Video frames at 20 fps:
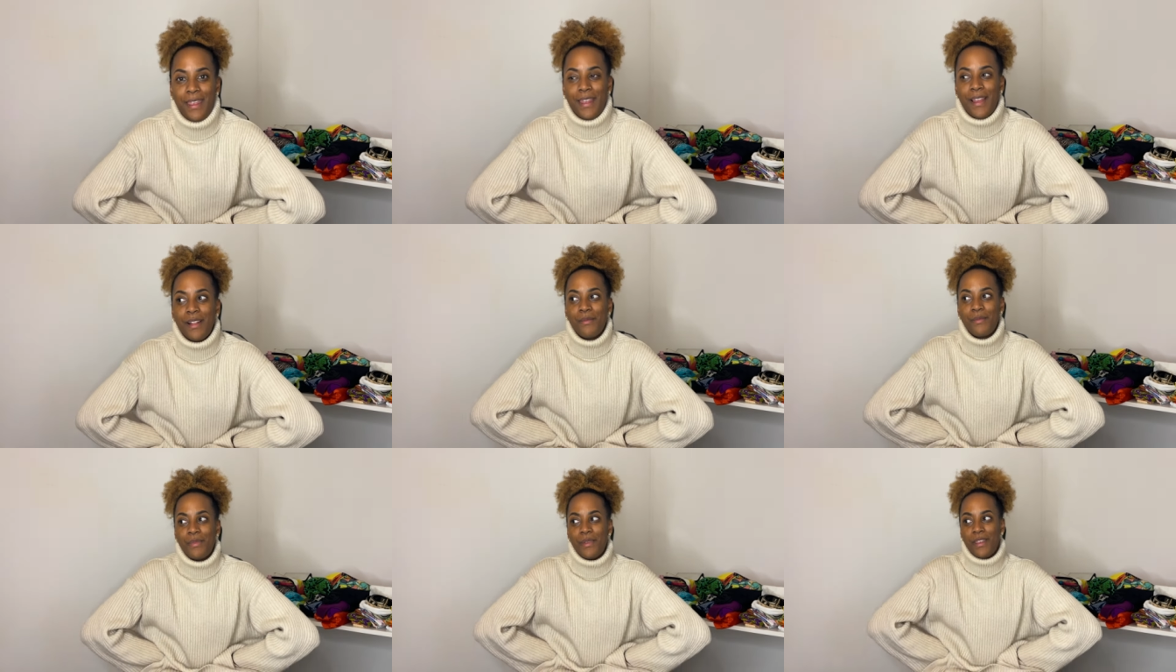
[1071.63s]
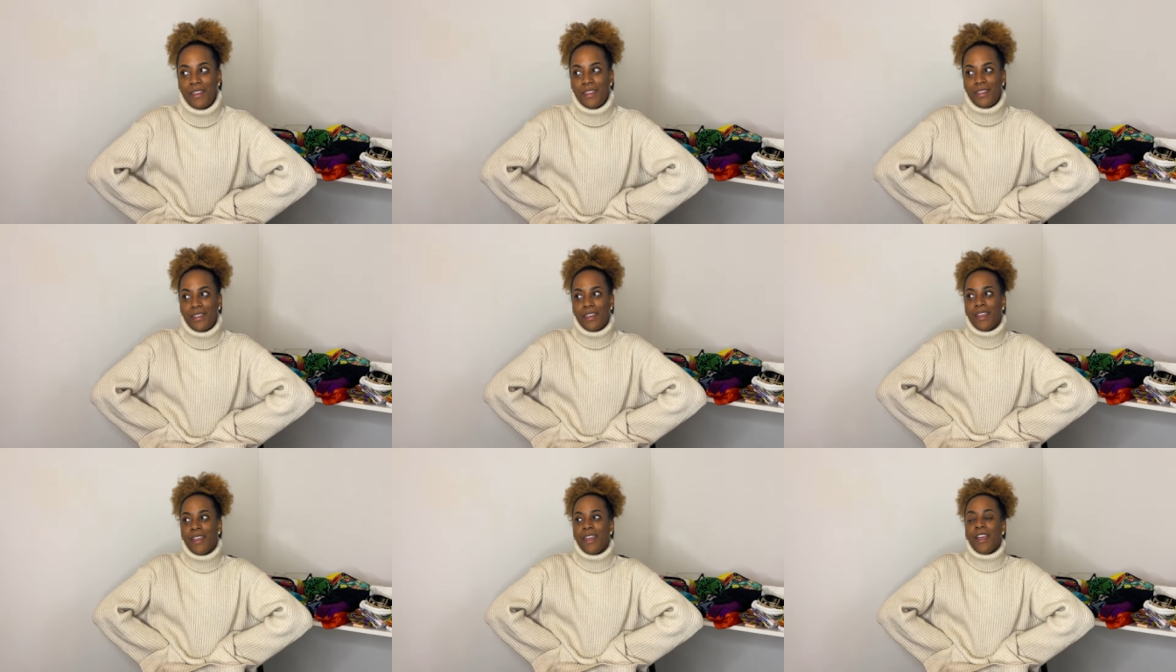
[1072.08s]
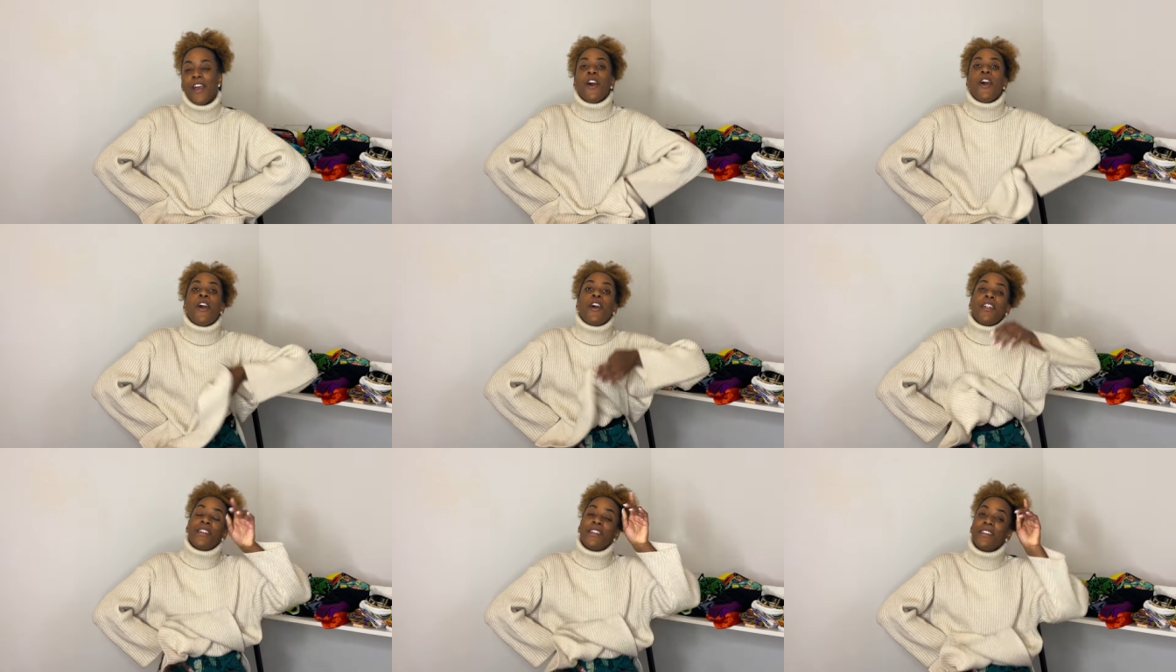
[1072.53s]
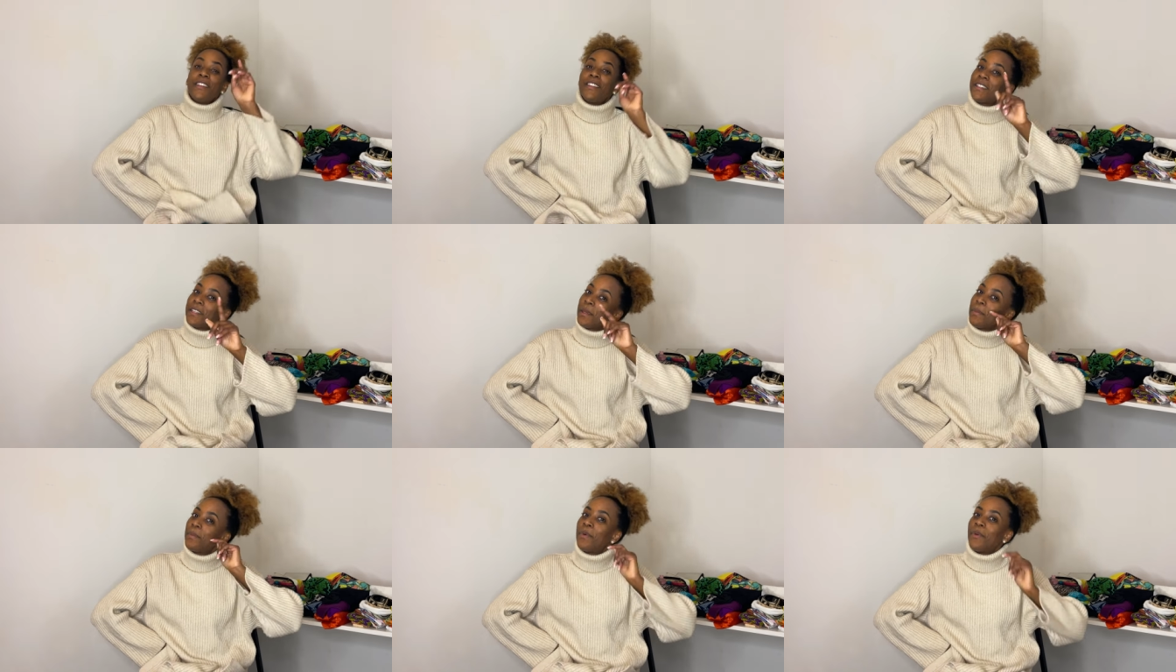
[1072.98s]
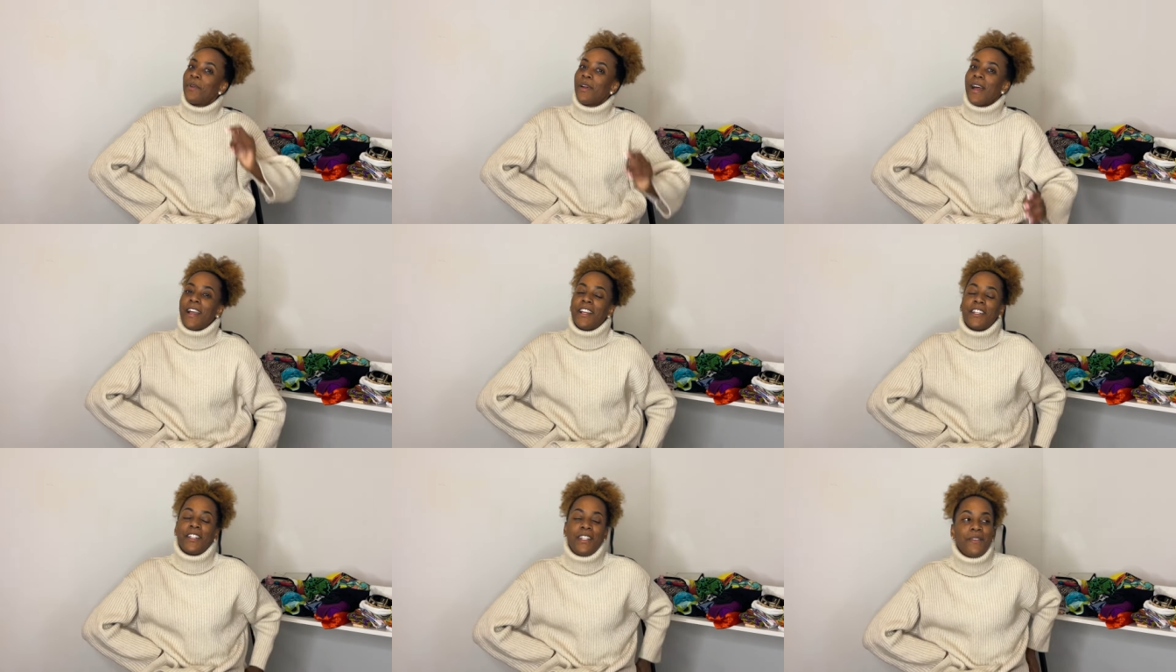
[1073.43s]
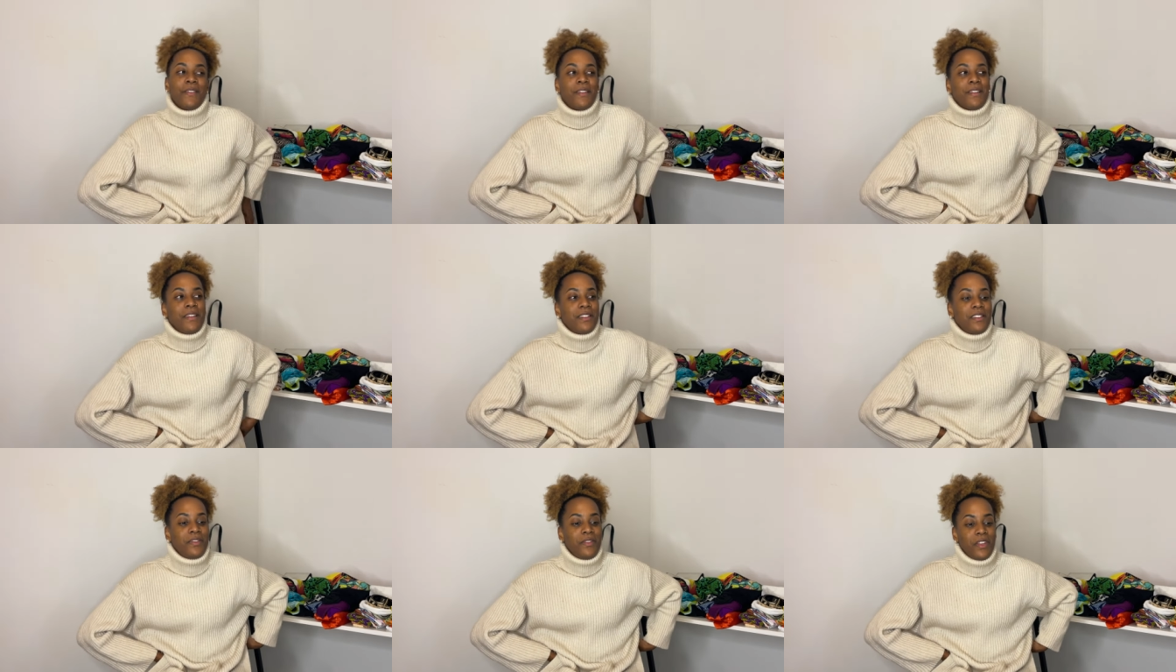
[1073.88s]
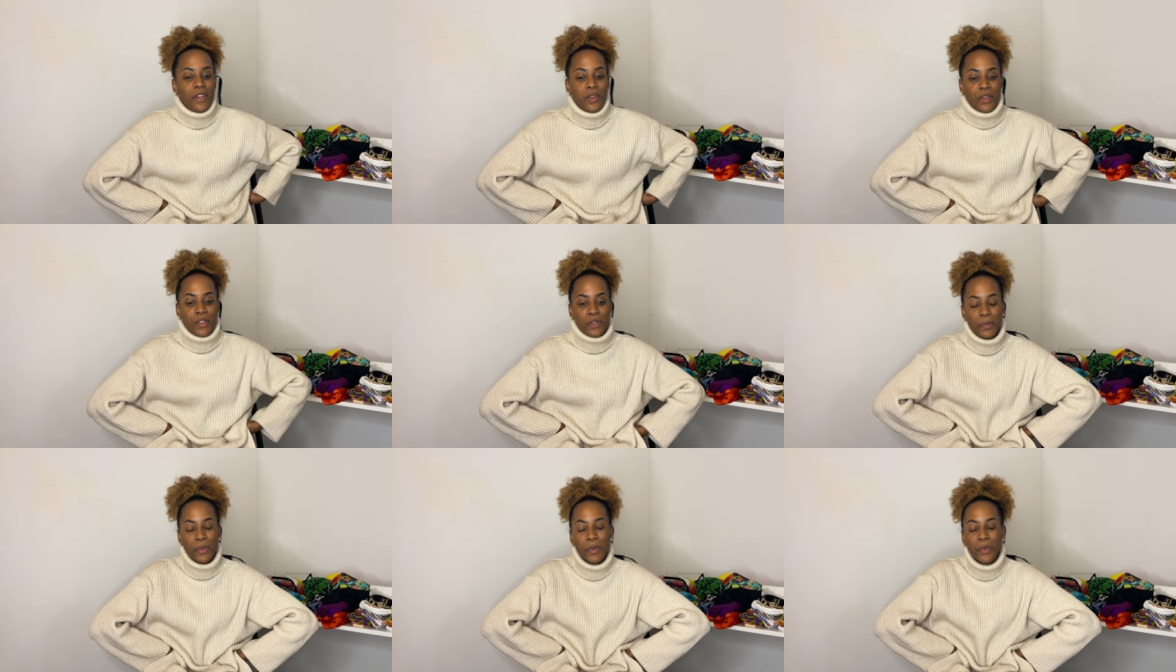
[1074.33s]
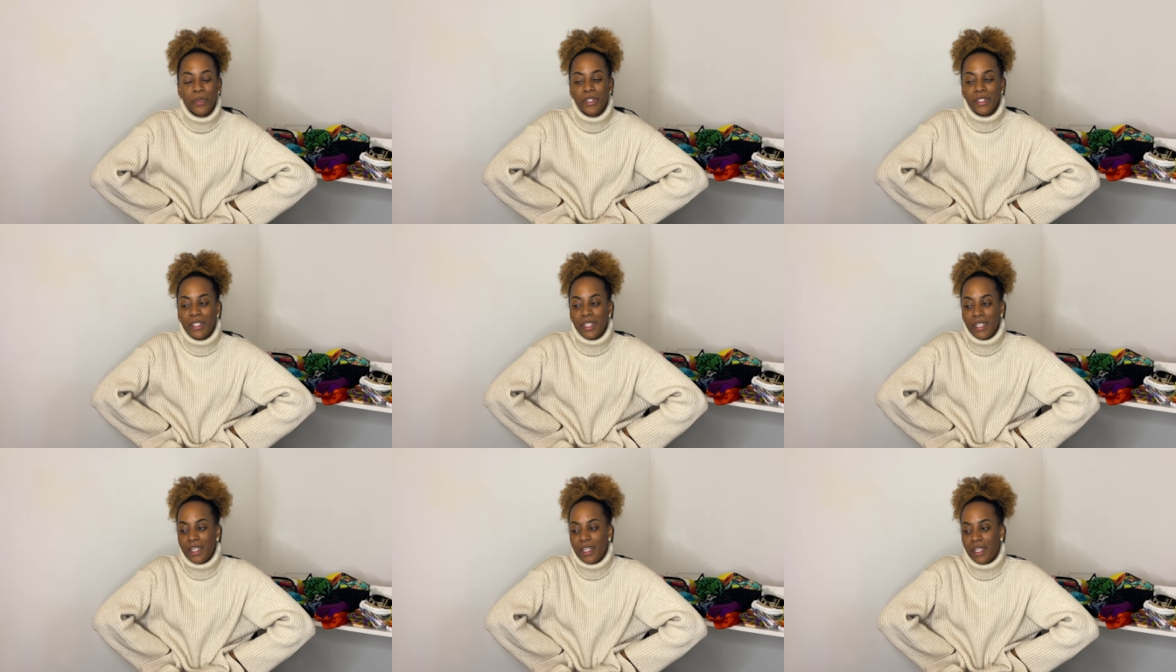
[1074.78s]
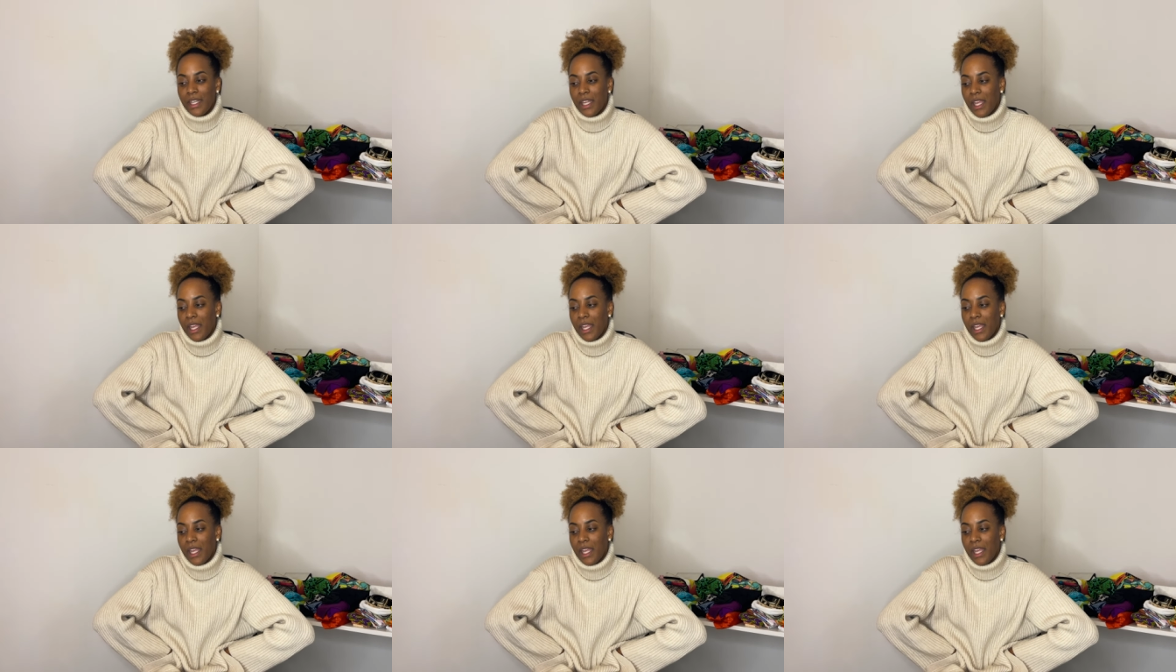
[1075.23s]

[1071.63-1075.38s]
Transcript: I'll be on Schiphol actually when this video is posted.